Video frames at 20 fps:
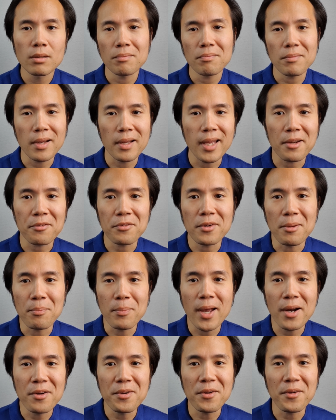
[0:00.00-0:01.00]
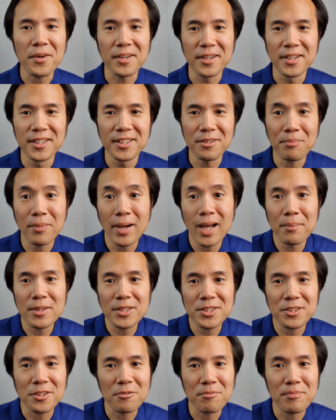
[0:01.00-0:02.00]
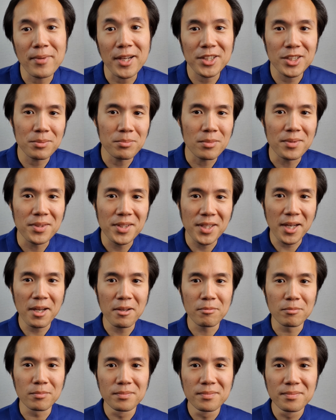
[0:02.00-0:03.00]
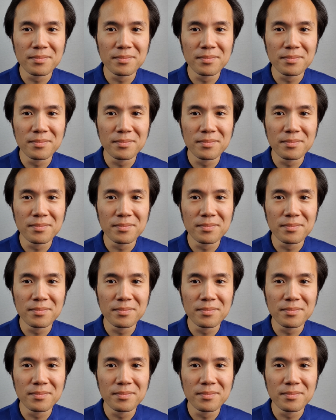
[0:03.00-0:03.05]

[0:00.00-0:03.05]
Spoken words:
I had really paranoid to buy myself maximum time.